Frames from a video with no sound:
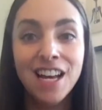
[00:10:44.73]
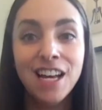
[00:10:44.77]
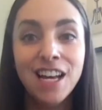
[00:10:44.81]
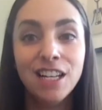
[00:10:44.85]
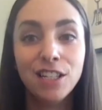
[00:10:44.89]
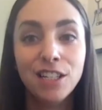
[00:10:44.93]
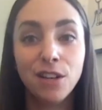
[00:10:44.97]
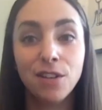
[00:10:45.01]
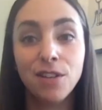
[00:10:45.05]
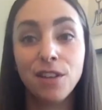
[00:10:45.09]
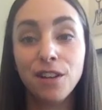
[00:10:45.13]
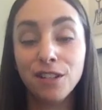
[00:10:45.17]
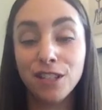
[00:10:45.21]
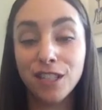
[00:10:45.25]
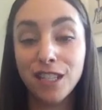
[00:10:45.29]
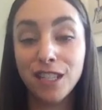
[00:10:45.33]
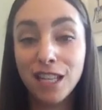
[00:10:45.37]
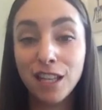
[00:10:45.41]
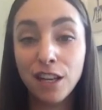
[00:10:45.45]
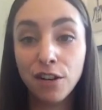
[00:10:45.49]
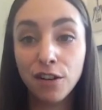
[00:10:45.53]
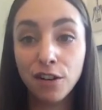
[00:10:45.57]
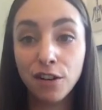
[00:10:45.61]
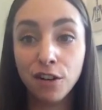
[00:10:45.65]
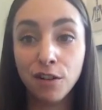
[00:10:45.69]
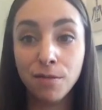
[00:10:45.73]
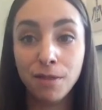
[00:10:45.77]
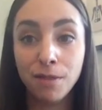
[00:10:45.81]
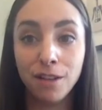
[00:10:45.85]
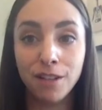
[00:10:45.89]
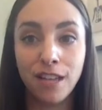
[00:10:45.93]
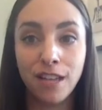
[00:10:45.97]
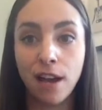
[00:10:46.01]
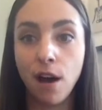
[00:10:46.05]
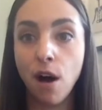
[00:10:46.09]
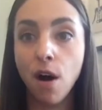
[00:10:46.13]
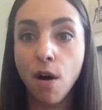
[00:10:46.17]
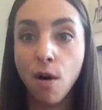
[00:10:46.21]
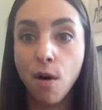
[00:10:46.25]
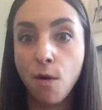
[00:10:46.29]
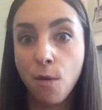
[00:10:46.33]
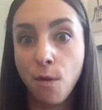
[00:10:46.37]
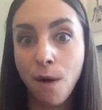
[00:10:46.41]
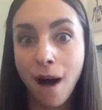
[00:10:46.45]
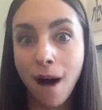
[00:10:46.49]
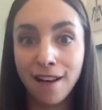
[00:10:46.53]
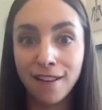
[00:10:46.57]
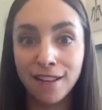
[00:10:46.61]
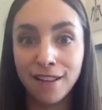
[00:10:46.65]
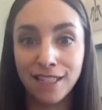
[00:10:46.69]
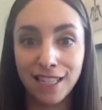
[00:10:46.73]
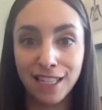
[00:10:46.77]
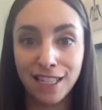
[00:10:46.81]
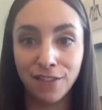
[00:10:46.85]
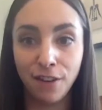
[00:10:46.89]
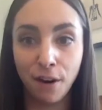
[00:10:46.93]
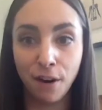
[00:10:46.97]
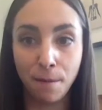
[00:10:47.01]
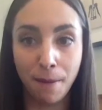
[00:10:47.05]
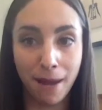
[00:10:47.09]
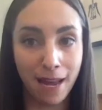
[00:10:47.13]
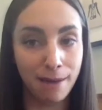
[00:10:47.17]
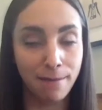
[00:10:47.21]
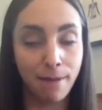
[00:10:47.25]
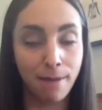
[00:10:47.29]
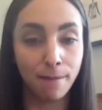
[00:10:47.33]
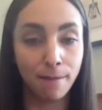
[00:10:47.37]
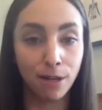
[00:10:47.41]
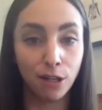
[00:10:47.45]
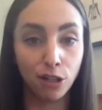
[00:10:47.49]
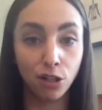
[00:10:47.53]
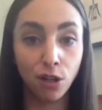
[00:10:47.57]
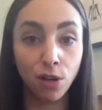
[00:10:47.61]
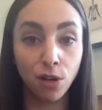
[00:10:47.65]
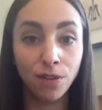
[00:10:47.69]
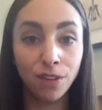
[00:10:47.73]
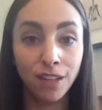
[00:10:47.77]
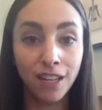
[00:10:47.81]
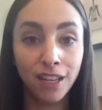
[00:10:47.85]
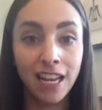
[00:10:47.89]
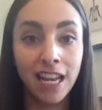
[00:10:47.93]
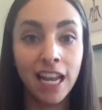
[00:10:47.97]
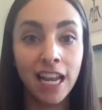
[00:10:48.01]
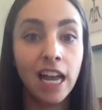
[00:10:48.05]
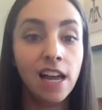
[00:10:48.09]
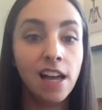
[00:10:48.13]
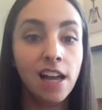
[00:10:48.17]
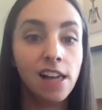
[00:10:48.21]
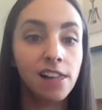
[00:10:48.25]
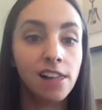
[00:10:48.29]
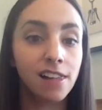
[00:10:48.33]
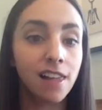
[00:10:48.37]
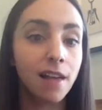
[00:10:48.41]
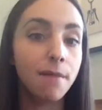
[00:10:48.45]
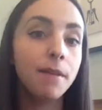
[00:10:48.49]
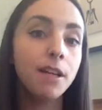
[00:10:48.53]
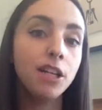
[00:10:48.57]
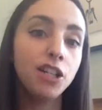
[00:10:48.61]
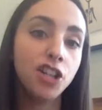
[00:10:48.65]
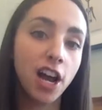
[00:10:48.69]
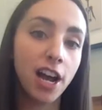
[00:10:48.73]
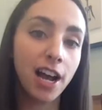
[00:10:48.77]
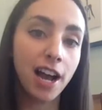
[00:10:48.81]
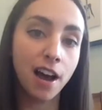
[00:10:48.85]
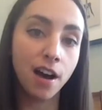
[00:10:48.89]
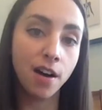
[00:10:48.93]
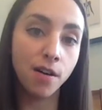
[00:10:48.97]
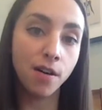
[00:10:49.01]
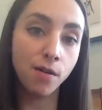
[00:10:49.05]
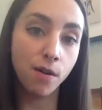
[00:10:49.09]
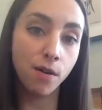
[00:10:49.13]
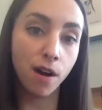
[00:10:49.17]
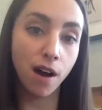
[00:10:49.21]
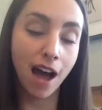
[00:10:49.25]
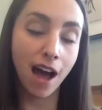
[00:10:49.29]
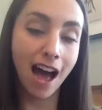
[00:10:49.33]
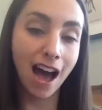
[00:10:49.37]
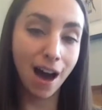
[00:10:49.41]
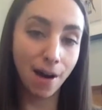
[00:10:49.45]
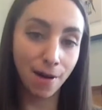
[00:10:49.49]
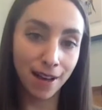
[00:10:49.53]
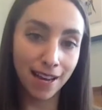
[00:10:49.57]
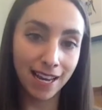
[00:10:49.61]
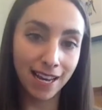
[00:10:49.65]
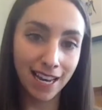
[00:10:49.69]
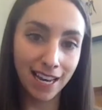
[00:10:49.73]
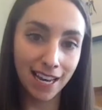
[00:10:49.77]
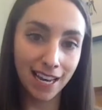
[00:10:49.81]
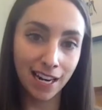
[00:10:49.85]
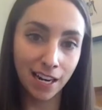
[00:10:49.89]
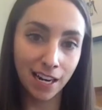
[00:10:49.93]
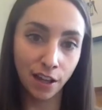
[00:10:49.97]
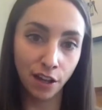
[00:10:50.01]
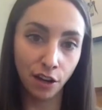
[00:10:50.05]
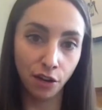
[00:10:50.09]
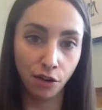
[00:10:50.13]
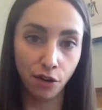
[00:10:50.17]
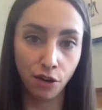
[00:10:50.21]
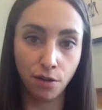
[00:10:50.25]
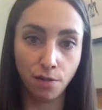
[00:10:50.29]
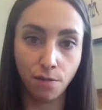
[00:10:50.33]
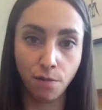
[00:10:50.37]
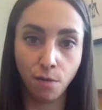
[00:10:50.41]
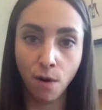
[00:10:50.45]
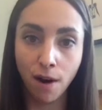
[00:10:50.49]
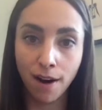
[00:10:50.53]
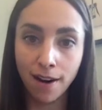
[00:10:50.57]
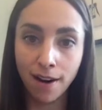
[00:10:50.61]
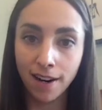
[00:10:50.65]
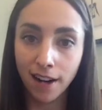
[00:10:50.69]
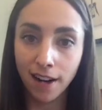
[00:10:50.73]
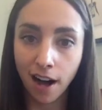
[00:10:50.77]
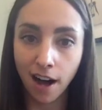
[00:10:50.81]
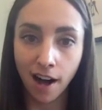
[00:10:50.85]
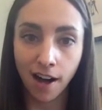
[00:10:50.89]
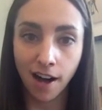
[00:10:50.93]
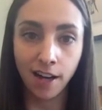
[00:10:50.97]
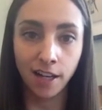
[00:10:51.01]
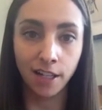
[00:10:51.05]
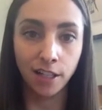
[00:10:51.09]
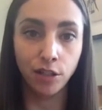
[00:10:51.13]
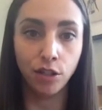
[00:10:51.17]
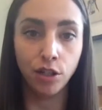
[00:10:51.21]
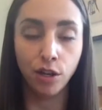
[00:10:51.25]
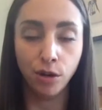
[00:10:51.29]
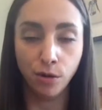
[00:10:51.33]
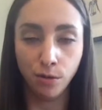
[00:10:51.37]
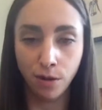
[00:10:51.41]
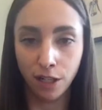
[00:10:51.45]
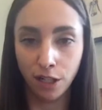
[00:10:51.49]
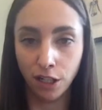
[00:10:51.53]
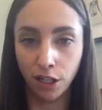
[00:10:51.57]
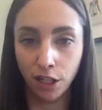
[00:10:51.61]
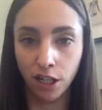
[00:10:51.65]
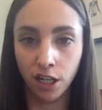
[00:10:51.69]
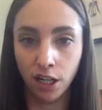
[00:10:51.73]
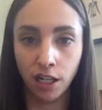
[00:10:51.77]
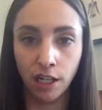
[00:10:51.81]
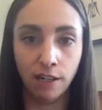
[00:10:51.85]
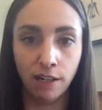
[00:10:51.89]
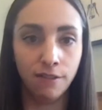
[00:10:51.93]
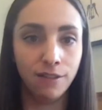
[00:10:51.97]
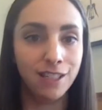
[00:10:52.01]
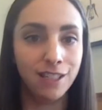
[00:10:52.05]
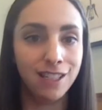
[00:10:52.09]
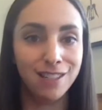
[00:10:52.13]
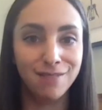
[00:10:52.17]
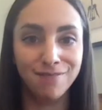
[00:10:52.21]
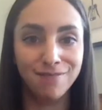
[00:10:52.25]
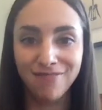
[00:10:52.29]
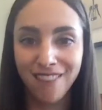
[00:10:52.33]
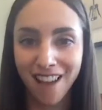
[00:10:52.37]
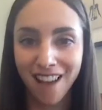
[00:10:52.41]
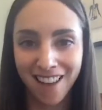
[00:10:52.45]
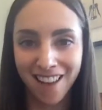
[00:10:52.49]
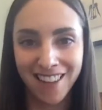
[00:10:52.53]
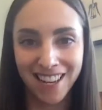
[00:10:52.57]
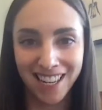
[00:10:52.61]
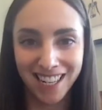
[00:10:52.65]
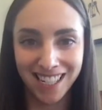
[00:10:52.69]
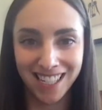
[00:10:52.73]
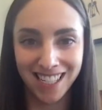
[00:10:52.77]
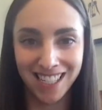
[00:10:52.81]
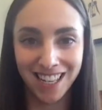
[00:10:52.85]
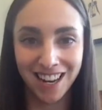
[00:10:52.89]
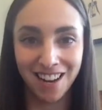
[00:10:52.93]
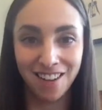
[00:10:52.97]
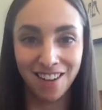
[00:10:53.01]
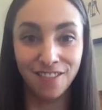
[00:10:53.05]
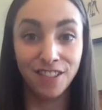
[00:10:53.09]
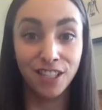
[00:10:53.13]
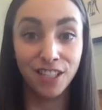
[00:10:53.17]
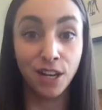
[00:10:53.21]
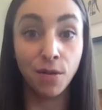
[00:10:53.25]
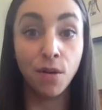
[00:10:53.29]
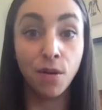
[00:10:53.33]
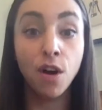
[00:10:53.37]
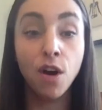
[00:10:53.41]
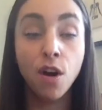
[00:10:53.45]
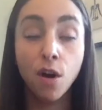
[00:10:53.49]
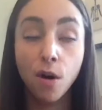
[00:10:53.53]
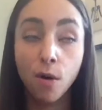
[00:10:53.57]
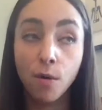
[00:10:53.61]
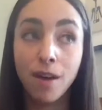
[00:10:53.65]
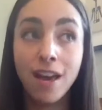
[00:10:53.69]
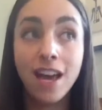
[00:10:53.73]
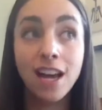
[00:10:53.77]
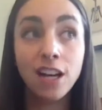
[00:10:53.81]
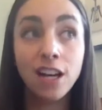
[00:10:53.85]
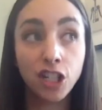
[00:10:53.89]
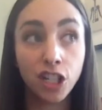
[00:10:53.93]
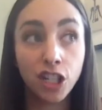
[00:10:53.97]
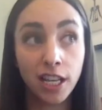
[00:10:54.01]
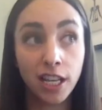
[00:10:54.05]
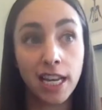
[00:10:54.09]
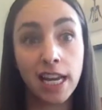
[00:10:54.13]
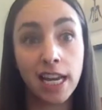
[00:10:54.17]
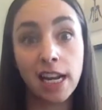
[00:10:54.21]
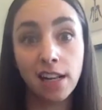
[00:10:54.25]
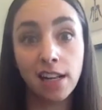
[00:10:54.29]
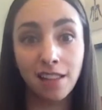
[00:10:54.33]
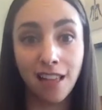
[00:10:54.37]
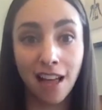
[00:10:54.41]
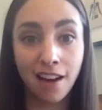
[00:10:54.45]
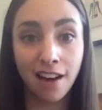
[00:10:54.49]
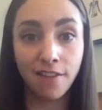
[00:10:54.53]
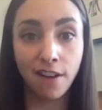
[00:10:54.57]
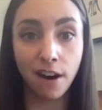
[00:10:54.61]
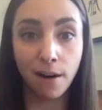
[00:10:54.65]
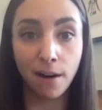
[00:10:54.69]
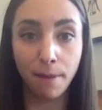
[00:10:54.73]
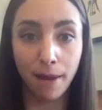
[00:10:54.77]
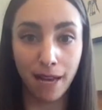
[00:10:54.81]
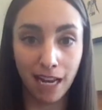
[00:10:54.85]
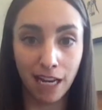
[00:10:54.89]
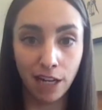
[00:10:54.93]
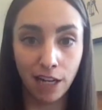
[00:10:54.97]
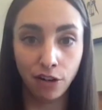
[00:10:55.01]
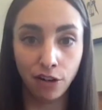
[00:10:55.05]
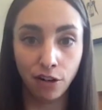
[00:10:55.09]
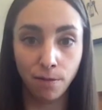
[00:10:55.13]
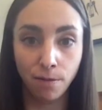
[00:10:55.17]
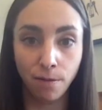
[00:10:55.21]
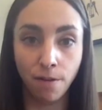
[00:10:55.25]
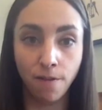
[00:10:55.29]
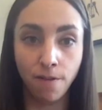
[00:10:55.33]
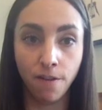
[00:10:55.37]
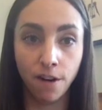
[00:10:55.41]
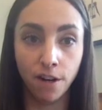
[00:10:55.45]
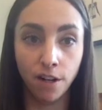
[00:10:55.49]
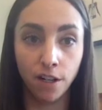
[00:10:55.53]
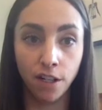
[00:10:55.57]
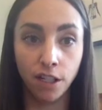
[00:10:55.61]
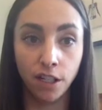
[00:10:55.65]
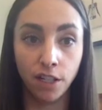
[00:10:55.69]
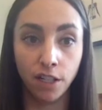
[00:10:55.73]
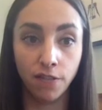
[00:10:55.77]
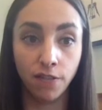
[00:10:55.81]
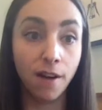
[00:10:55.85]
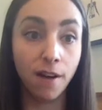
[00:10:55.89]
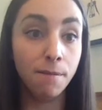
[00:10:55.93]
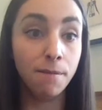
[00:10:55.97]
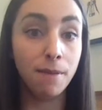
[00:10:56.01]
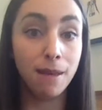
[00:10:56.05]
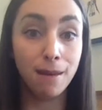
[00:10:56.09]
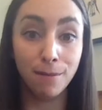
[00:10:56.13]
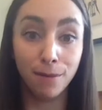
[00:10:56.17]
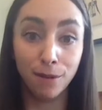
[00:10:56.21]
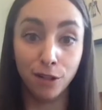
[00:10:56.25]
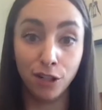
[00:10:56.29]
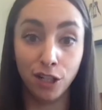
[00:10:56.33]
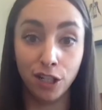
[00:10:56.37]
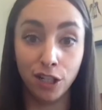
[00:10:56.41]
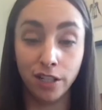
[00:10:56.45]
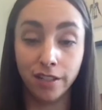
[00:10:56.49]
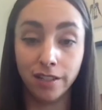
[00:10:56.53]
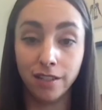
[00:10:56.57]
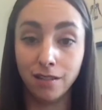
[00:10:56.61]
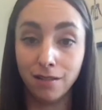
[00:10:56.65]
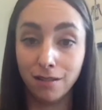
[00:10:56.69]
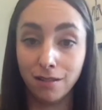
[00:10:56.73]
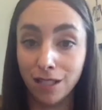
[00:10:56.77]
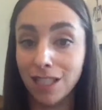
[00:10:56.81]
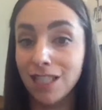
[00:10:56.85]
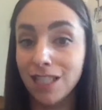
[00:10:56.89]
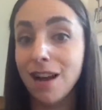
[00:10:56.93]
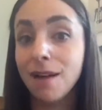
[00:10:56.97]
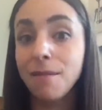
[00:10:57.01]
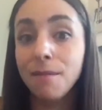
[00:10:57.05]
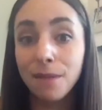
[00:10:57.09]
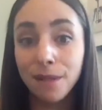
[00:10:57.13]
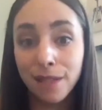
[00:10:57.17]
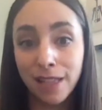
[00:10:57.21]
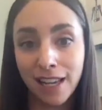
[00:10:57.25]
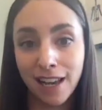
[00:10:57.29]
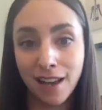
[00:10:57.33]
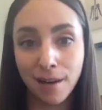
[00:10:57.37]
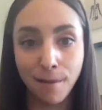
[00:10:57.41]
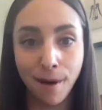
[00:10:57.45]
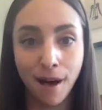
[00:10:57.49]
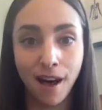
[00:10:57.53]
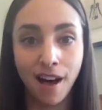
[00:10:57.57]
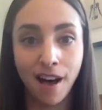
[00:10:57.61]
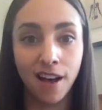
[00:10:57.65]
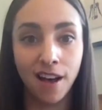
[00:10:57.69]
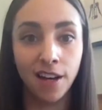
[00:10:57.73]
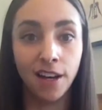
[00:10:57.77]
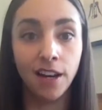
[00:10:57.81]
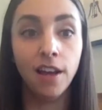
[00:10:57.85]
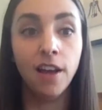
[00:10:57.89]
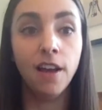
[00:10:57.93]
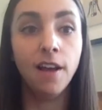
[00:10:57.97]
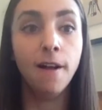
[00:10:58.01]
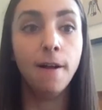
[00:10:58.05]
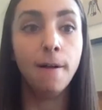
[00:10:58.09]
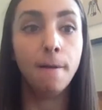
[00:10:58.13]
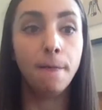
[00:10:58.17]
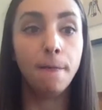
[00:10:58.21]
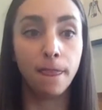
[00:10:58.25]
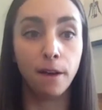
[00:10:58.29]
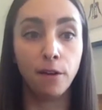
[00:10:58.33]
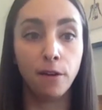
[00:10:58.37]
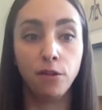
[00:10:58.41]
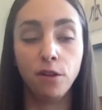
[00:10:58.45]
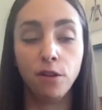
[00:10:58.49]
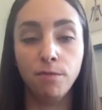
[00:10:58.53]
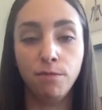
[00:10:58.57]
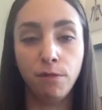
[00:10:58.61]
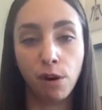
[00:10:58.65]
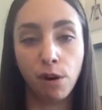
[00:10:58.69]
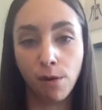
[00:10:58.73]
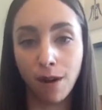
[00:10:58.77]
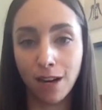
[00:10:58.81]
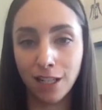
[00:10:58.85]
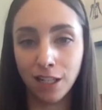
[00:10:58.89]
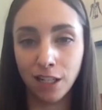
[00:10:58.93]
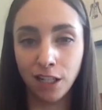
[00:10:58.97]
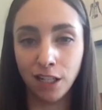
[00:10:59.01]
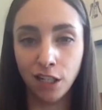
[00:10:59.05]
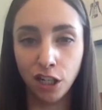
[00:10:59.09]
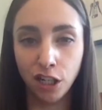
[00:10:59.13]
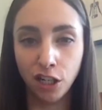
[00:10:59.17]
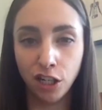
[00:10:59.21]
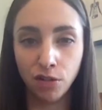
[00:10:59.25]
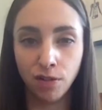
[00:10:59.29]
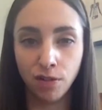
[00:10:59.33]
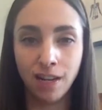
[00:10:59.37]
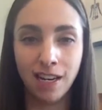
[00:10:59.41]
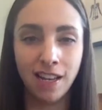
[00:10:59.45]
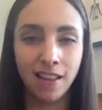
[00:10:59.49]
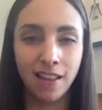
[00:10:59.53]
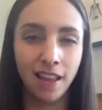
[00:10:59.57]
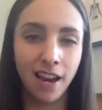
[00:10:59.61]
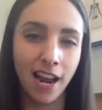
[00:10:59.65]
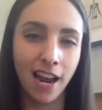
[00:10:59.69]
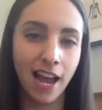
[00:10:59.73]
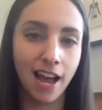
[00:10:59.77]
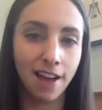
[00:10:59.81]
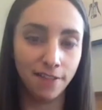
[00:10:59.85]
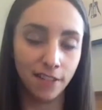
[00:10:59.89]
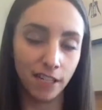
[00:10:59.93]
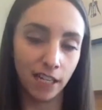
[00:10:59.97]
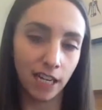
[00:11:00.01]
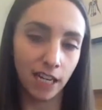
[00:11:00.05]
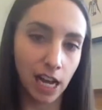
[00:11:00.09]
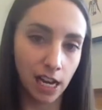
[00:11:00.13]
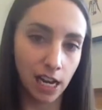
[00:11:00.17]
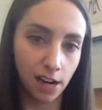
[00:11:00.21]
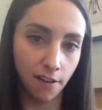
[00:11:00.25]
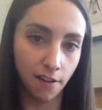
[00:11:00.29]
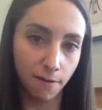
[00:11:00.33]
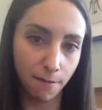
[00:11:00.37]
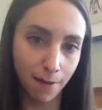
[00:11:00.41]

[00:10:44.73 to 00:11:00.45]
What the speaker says: So they'll see the group, they'll say, oh, wow, this is for paid members only. Let me check out how I can get in the group, what it costs, who it serves, all that good stuff. So we actually get a lot of our paid group referrals from people just stumbling upon the group, requesting to join, and then I have to kind of